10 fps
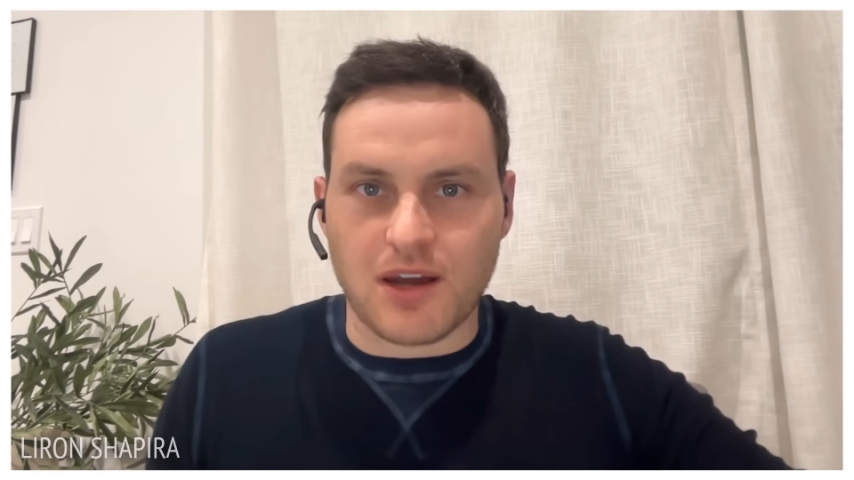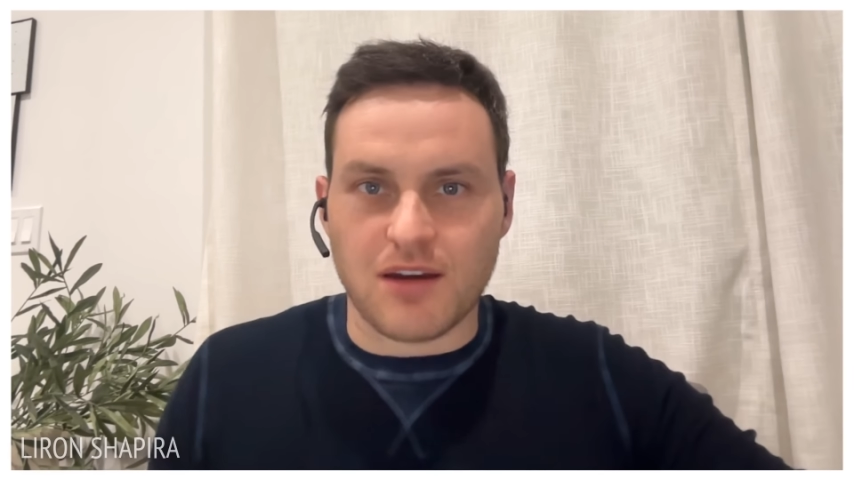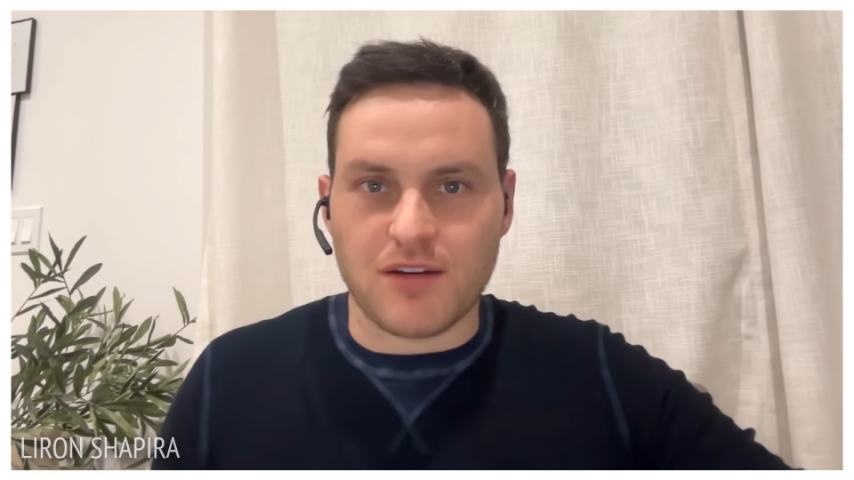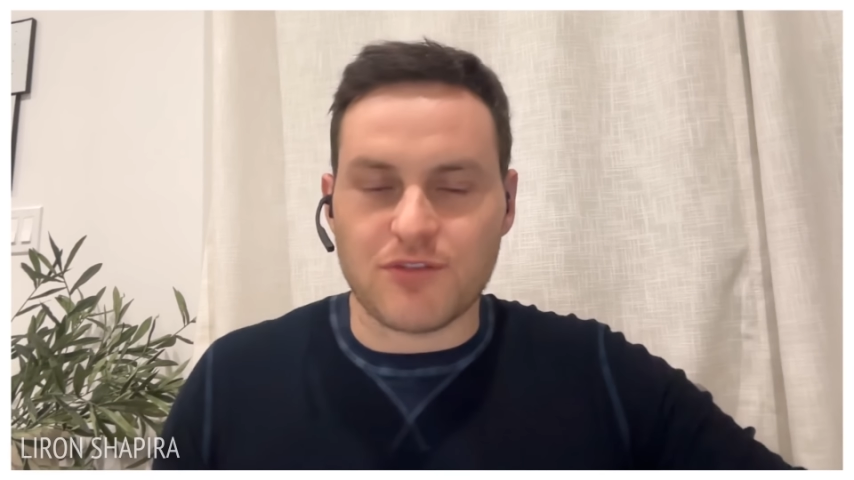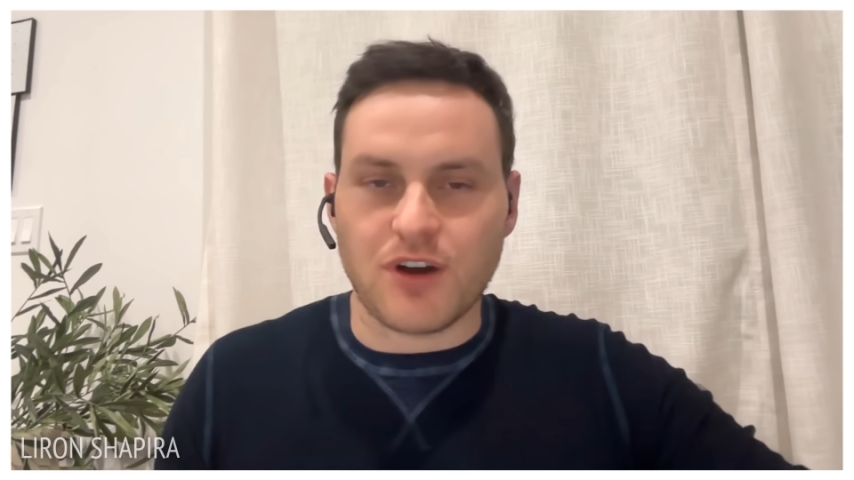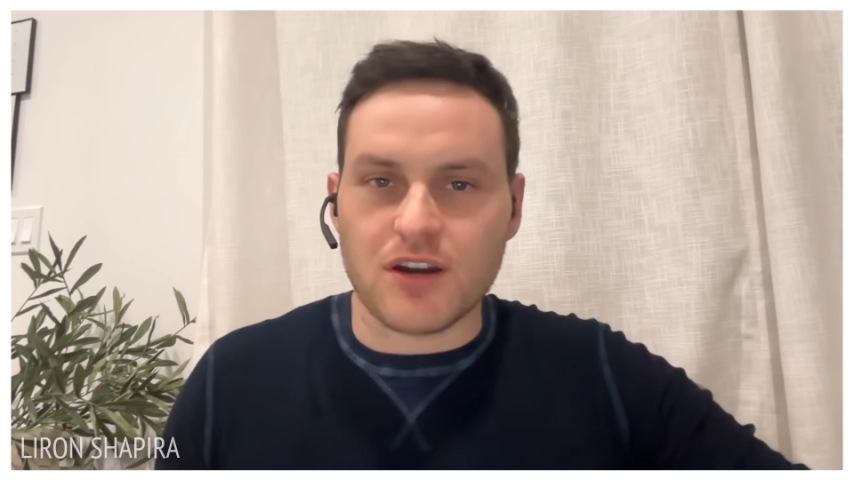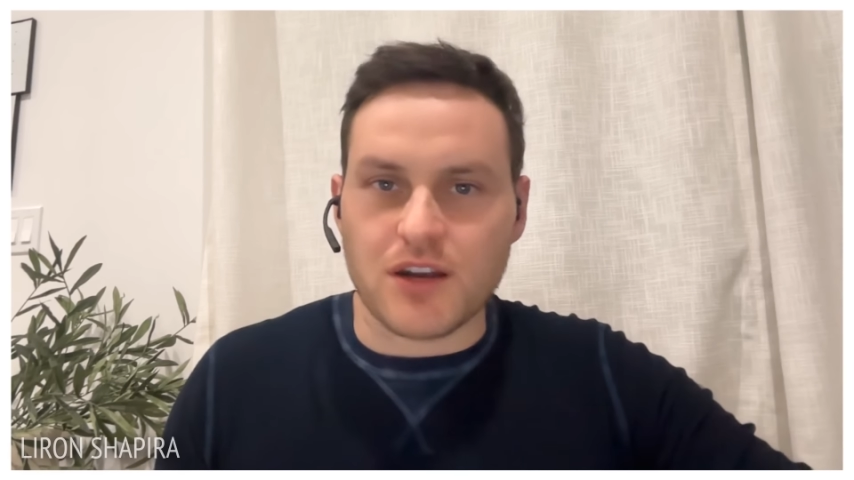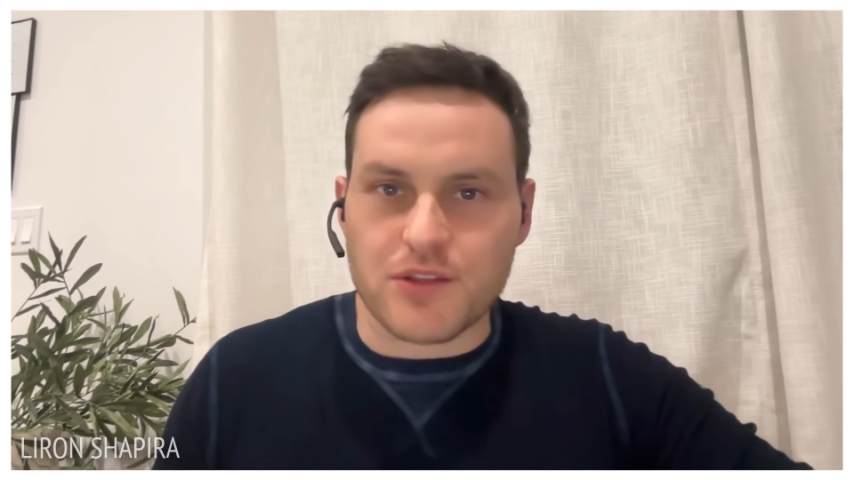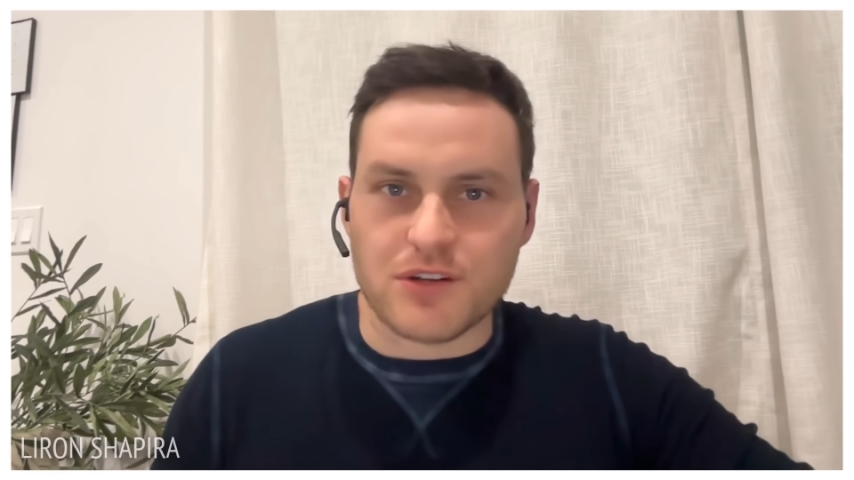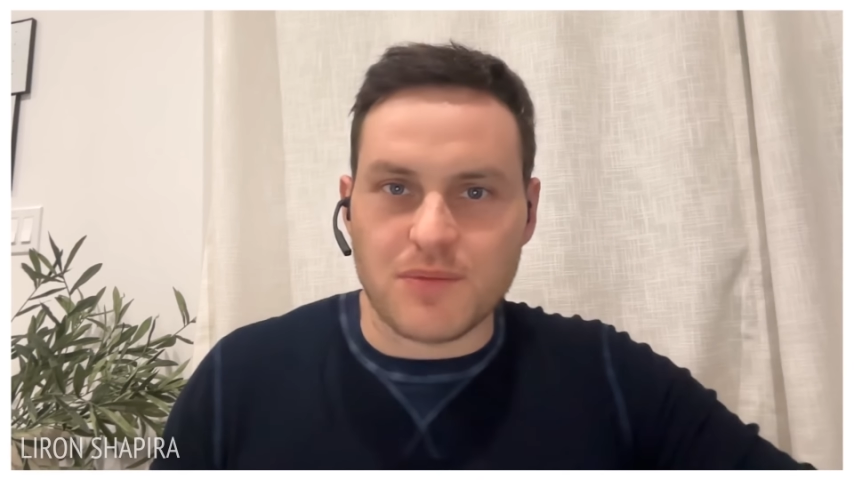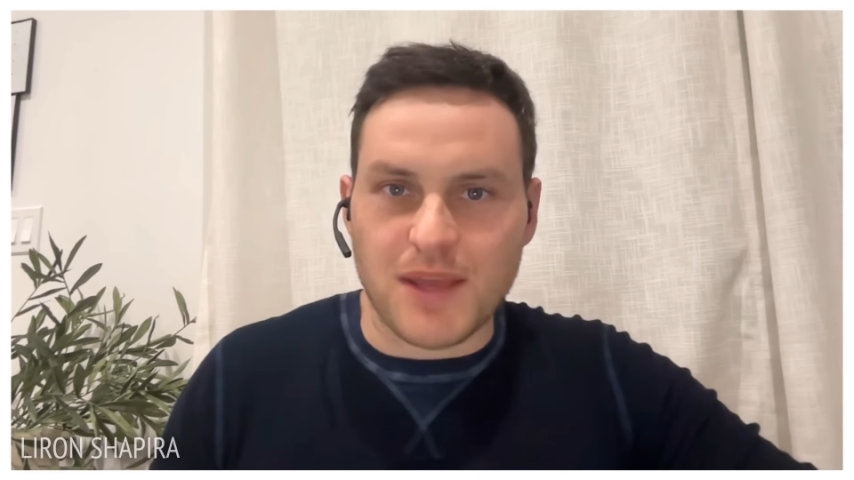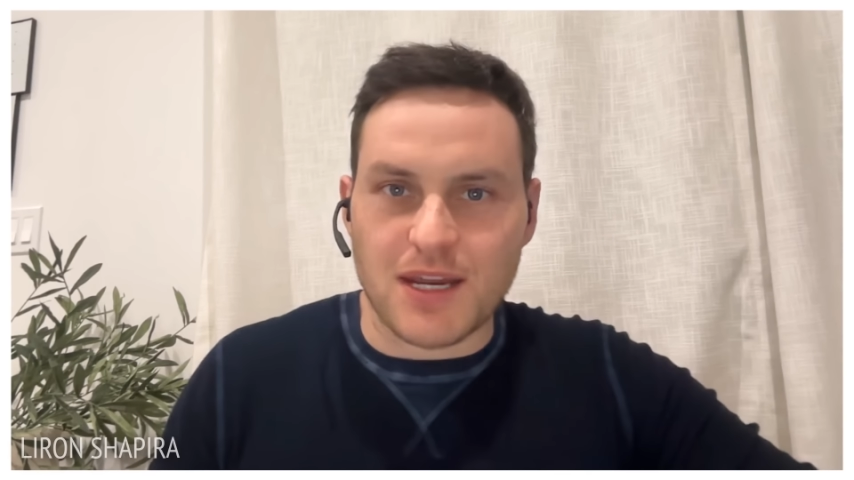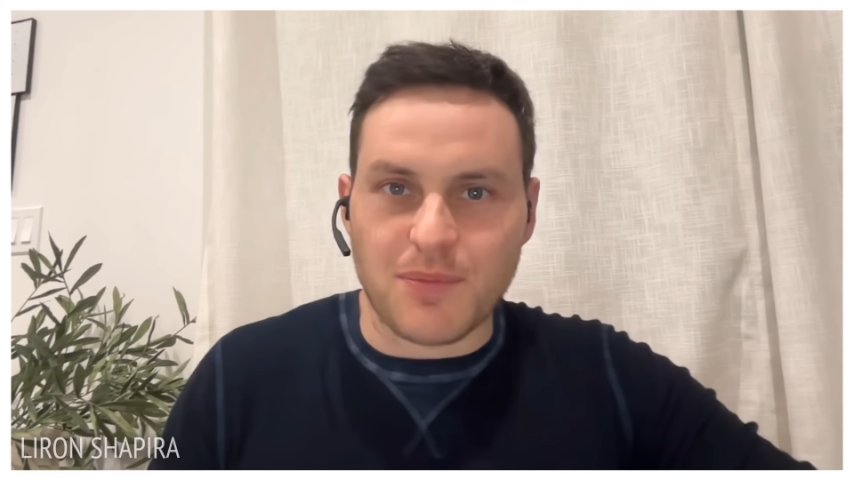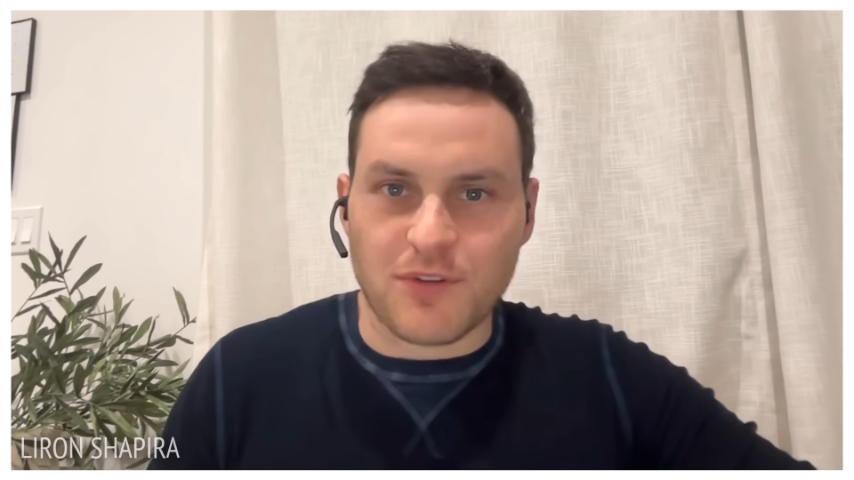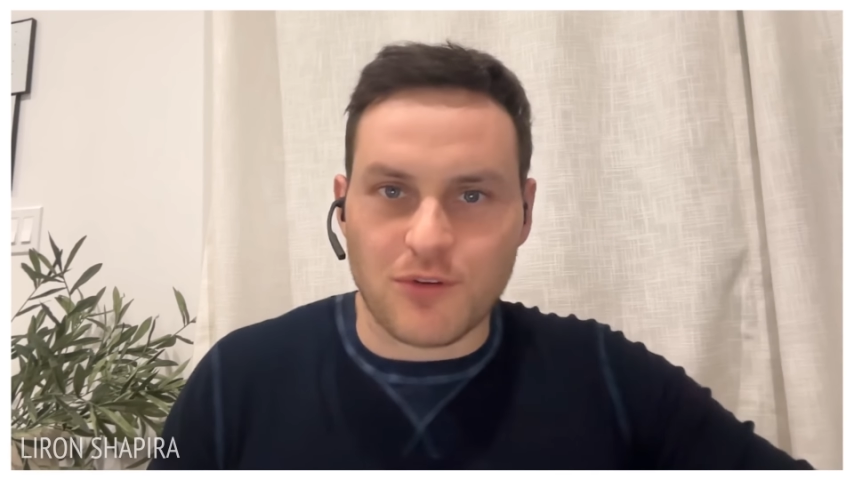I've got another debate
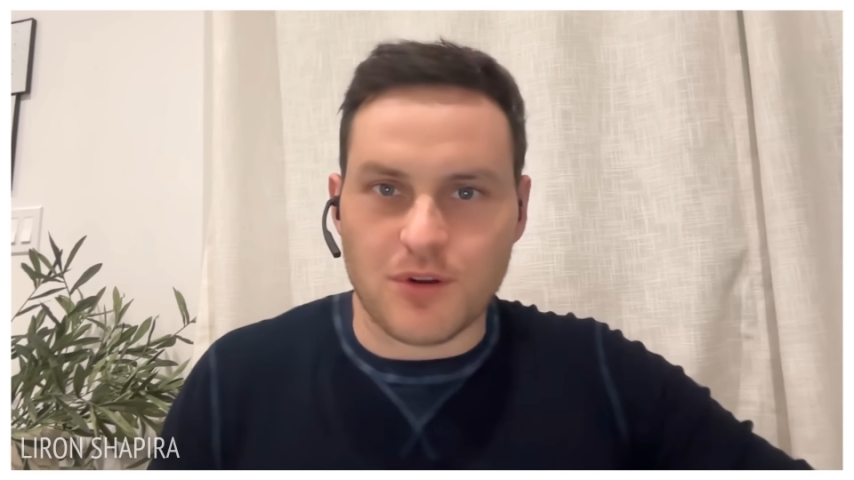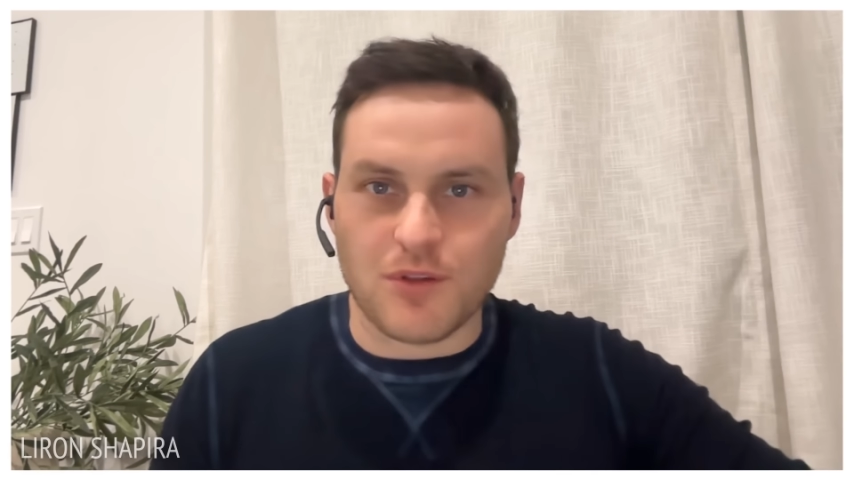episode